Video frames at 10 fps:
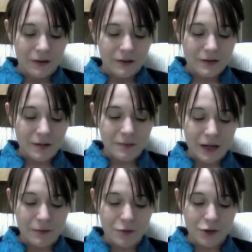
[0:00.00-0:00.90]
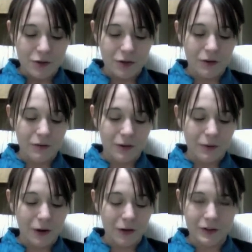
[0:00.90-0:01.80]
sometimes you
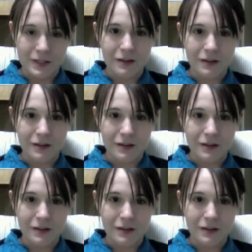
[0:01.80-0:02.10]
are looked down